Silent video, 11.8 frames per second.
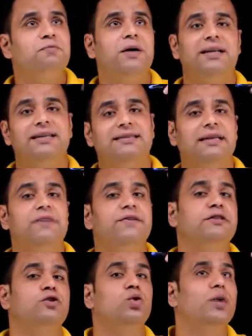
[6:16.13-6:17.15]
but this time with a
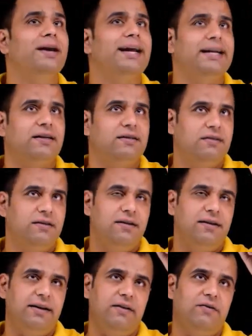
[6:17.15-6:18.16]
slower rate
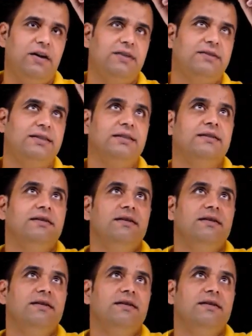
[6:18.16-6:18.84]
in velocity.